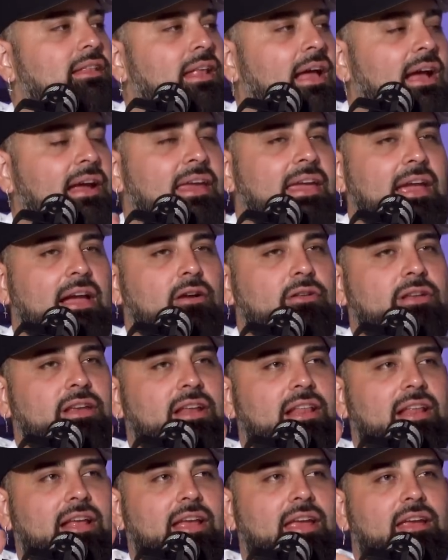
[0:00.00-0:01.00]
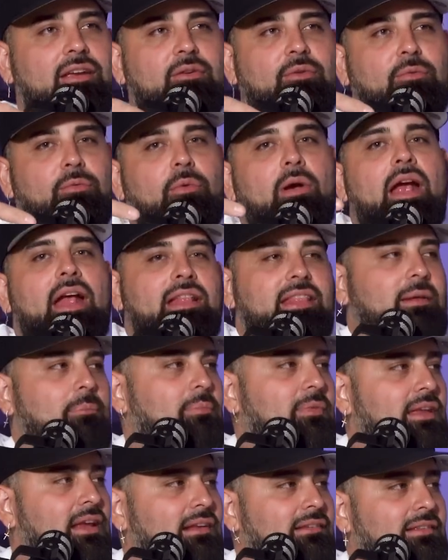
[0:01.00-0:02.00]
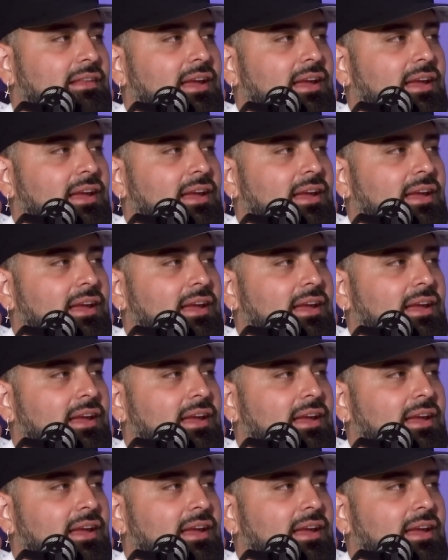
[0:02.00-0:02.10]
Not counting like random things